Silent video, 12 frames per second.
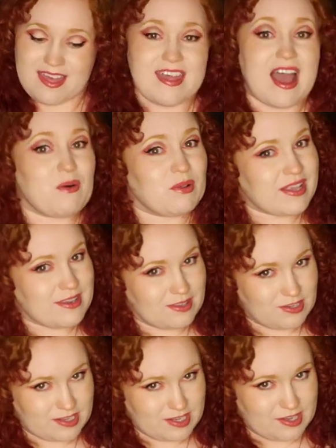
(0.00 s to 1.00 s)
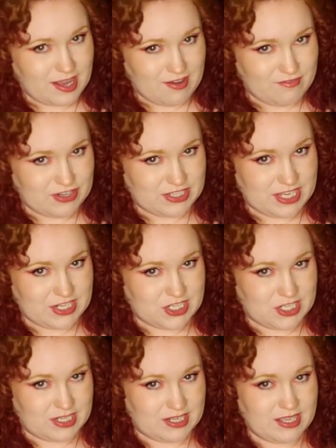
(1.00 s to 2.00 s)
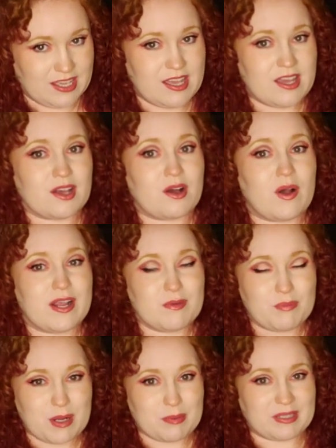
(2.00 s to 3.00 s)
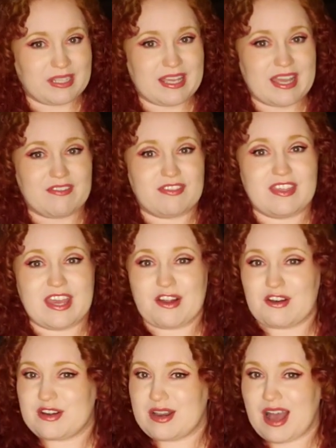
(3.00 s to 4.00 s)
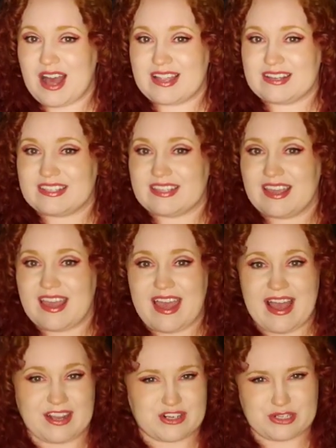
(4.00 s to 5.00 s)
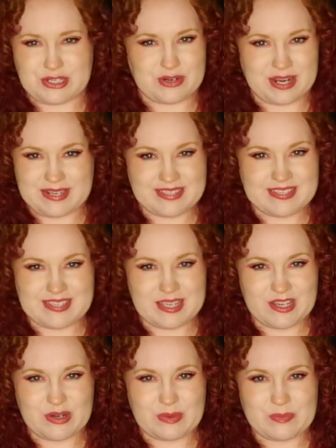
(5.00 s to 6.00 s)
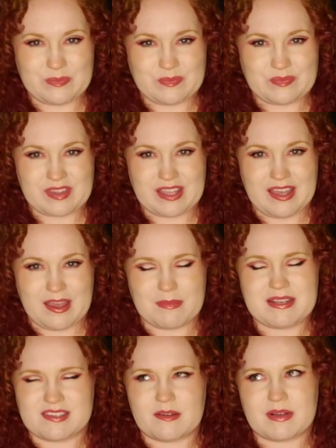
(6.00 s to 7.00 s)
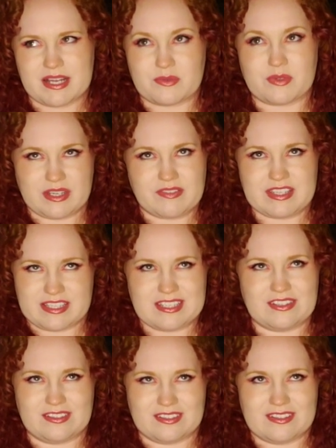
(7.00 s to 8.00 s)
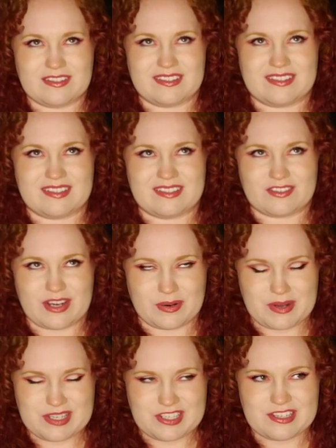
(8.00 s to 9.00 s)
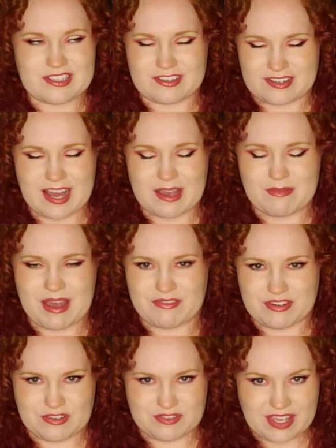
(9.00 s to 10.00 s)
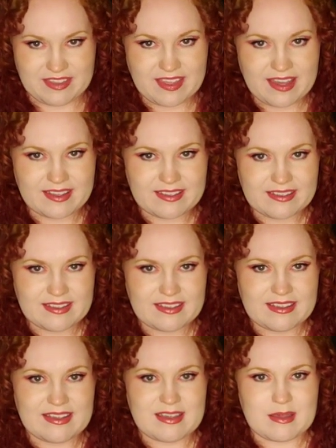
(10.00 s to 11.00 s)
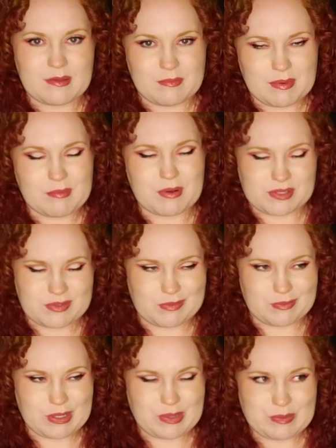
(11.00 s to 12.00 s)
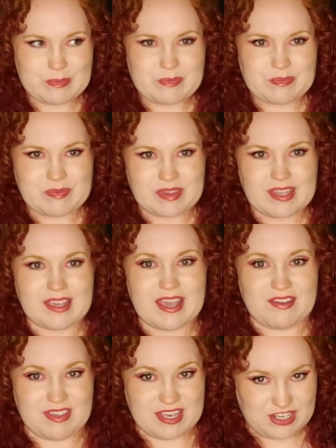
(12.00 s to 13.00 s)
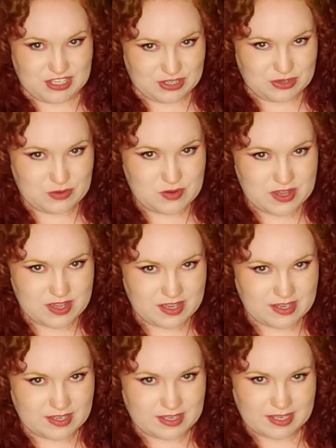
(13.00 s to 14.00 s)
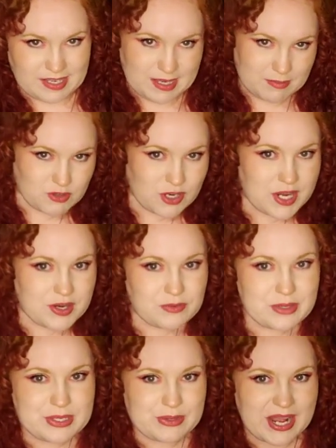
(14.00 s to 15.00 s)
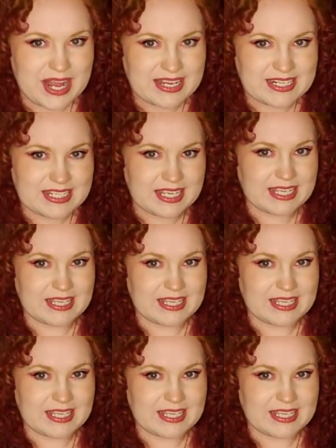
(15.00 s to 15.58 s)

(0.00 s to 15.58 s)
that will end the conversation quite abruptly if they are not actually trying to see you. I mean, some guys will definitely still try to waste your time after you've said that, but most of them won't. If they do, keep trying to redirect,